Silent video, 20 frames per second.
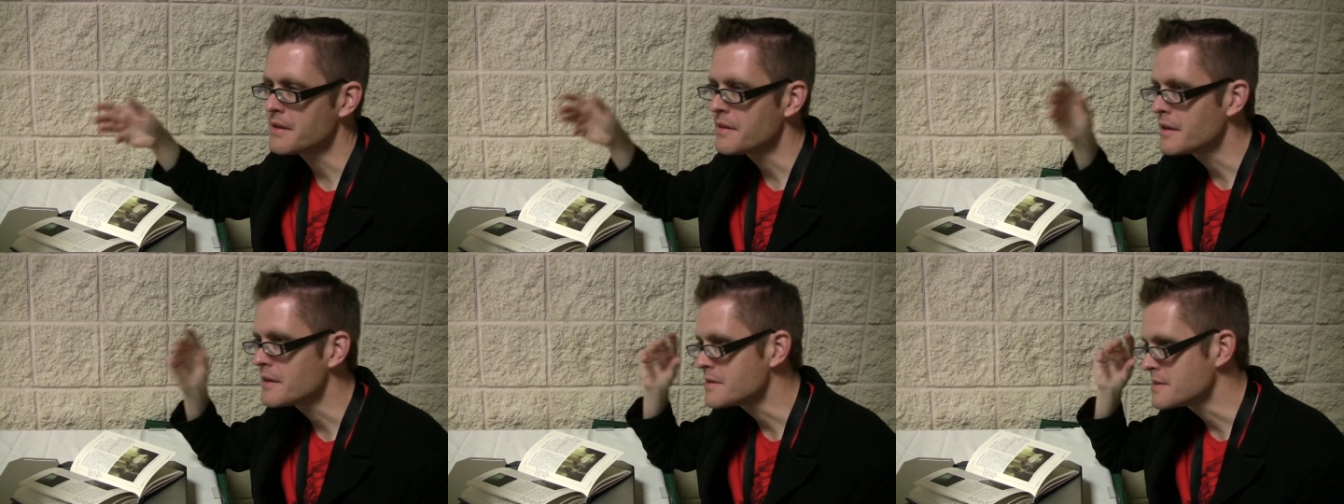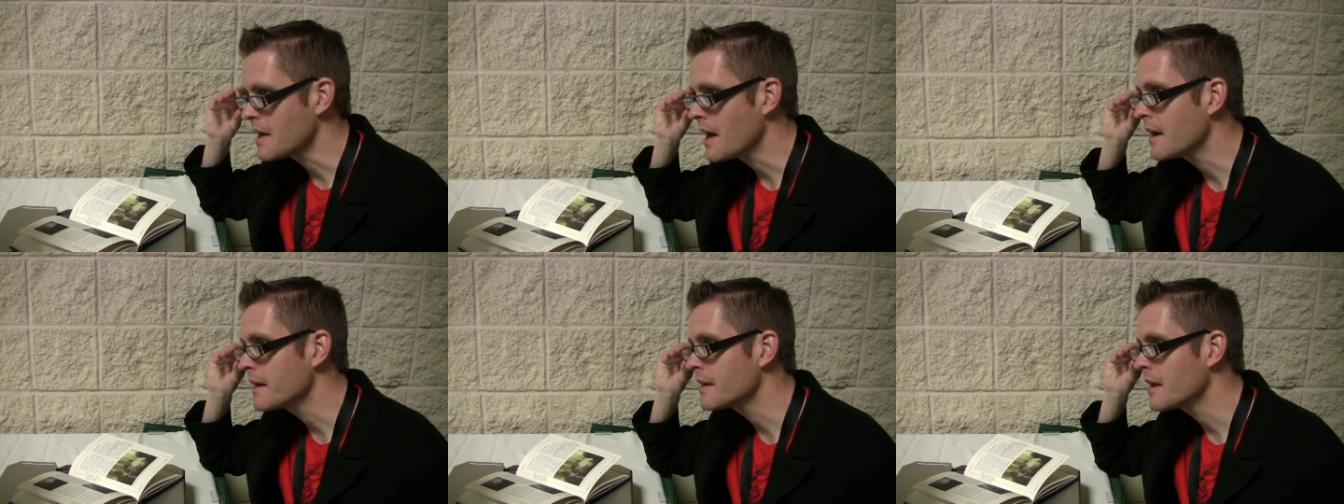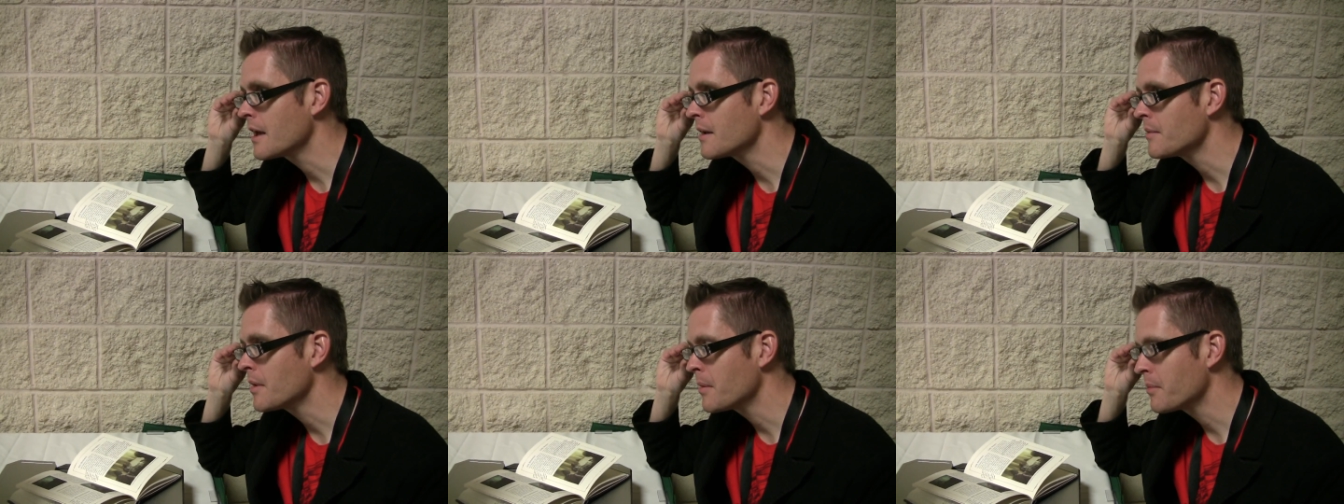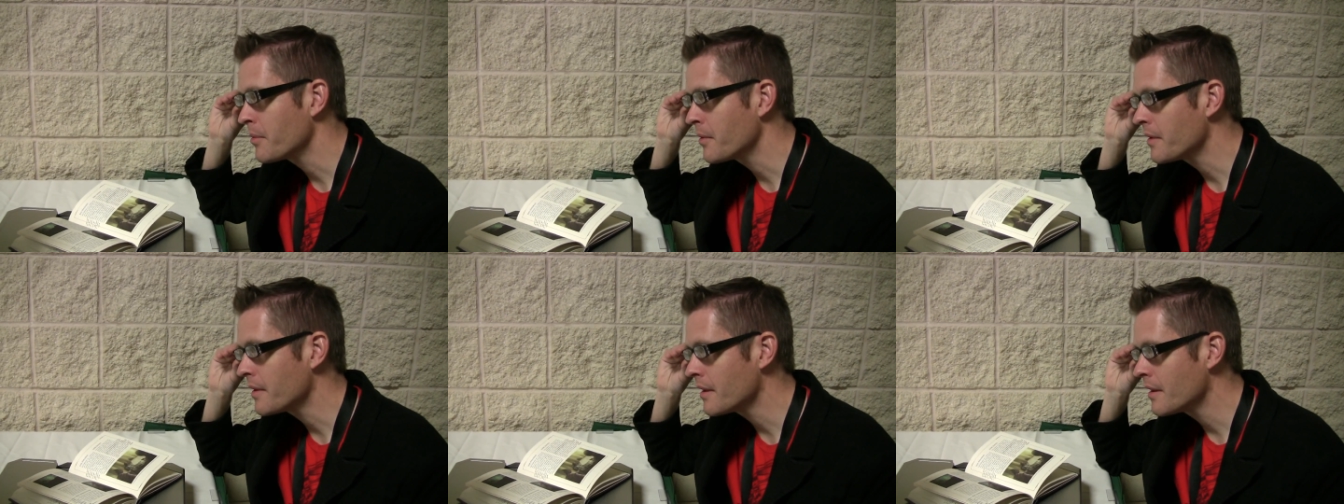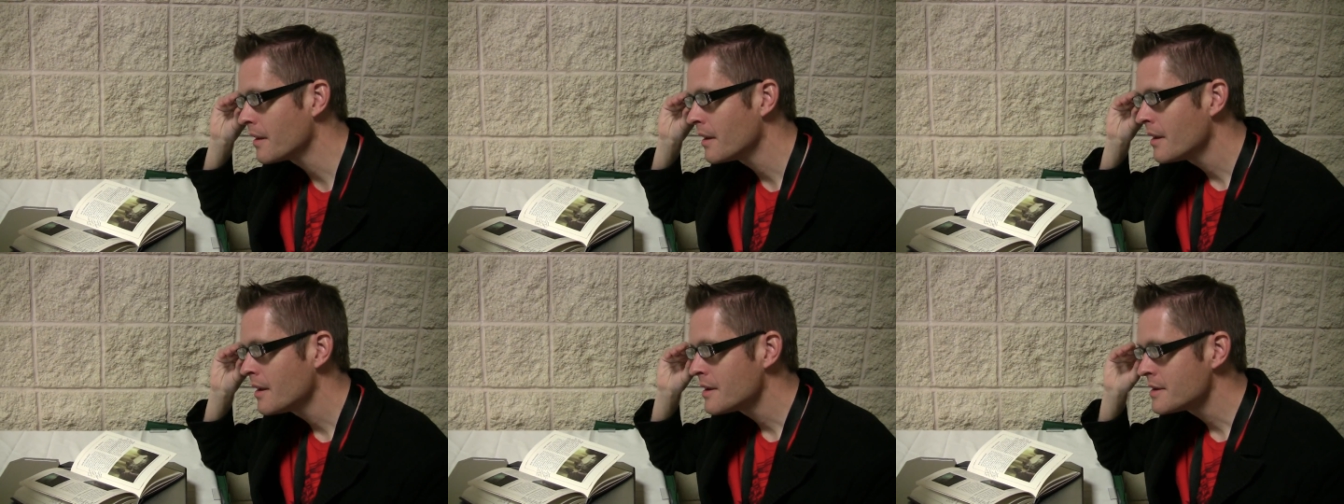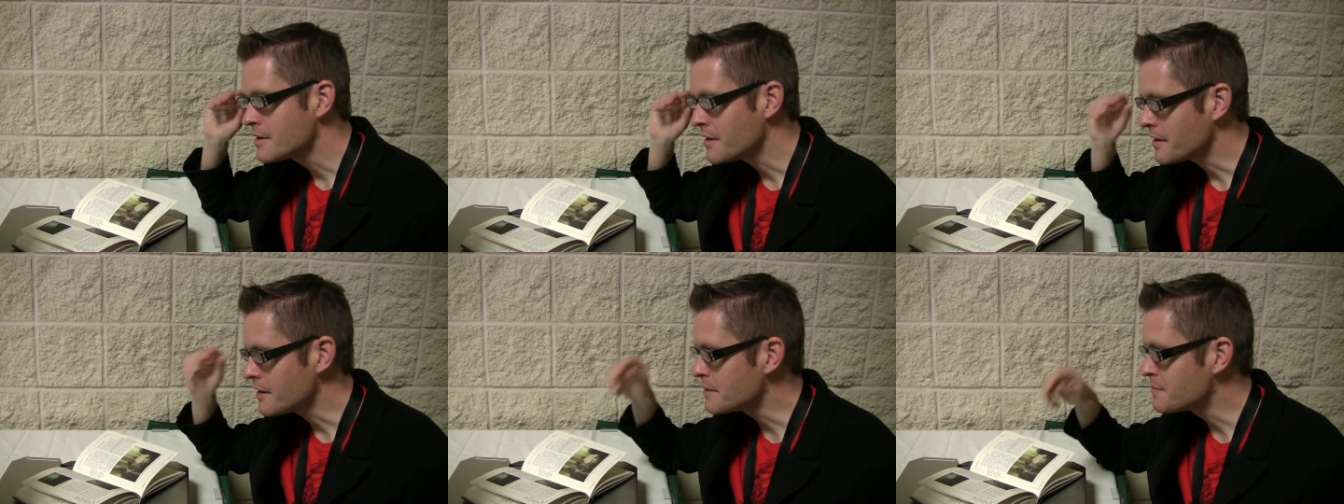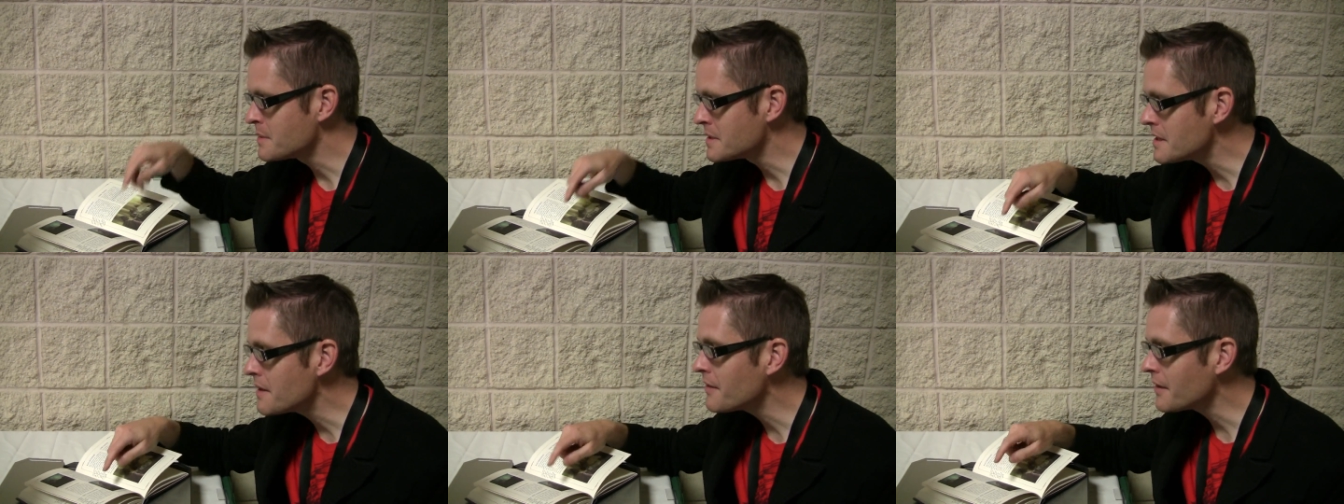I think Zahn came up with it. So they
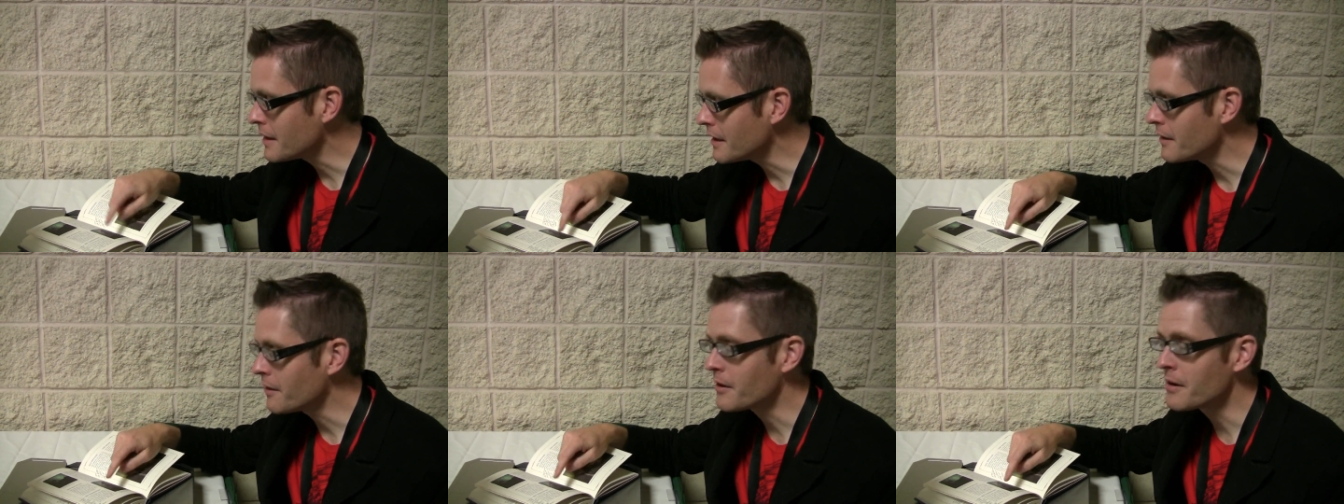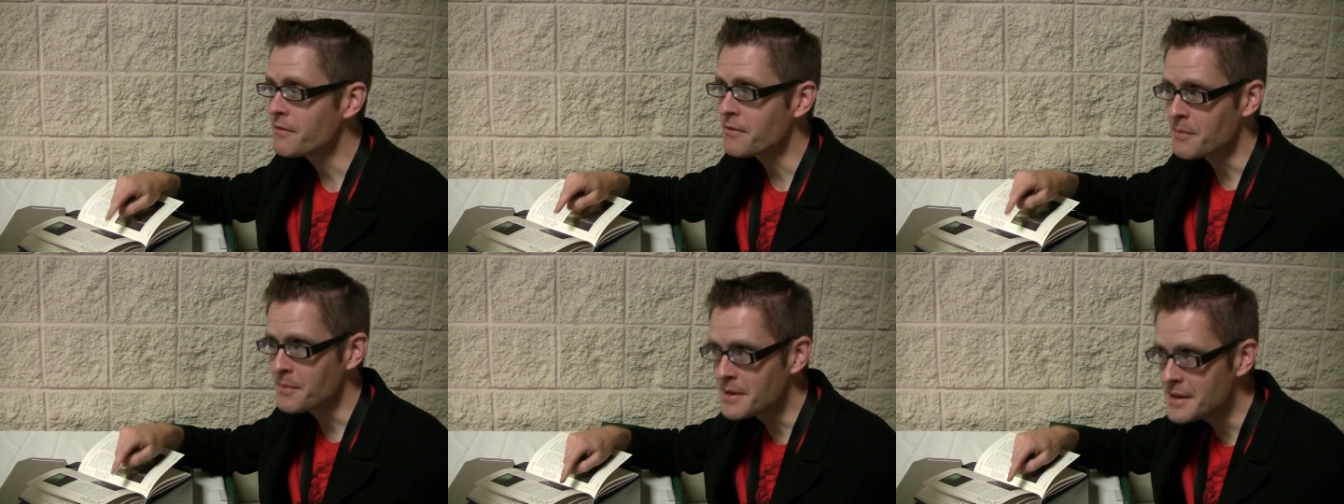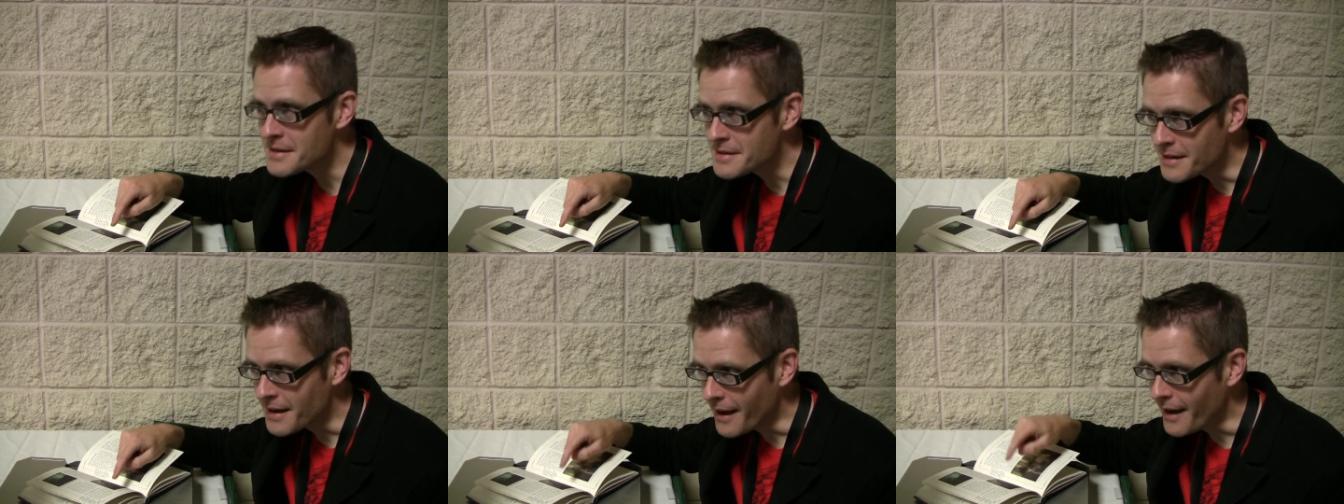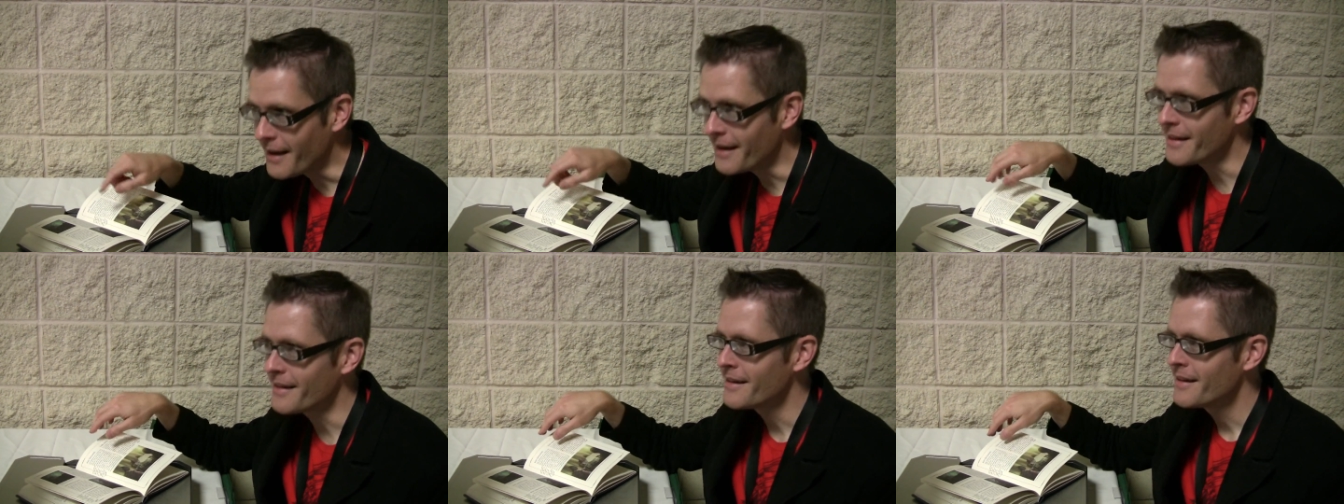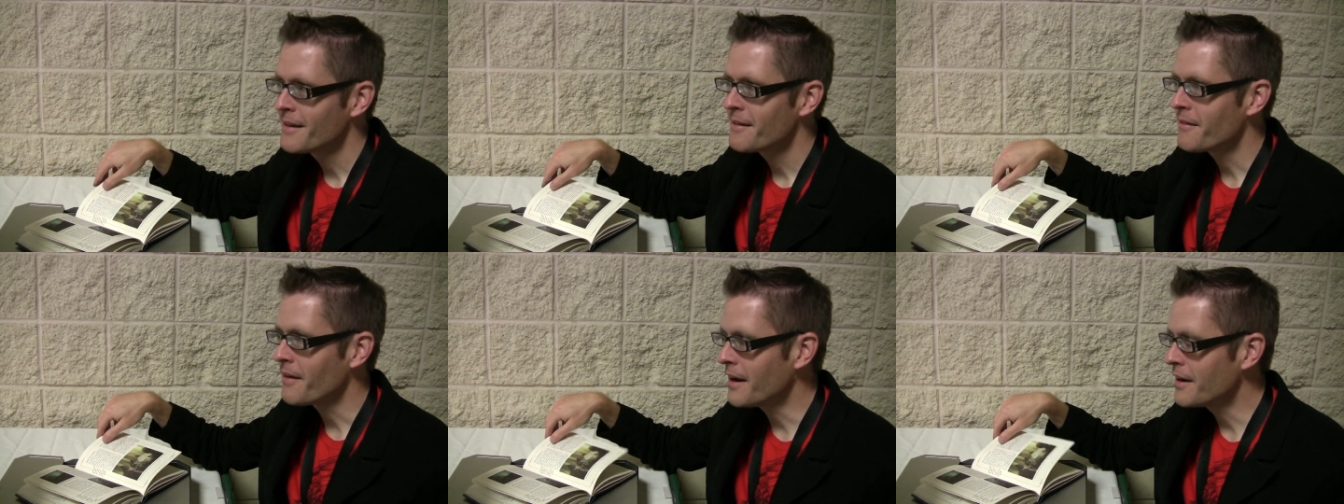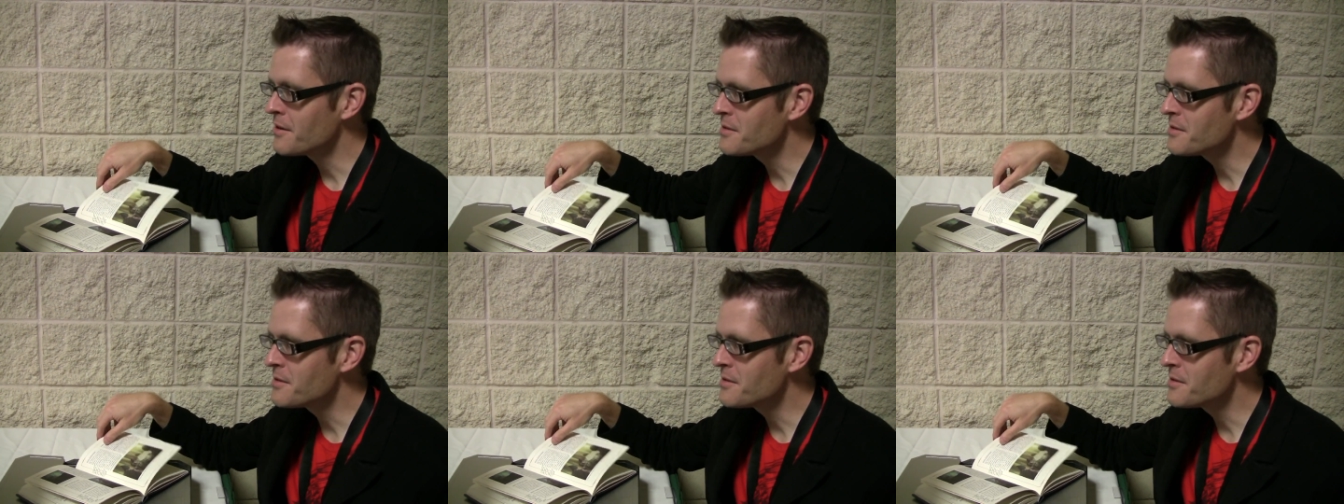specifically learned it from this guy, right?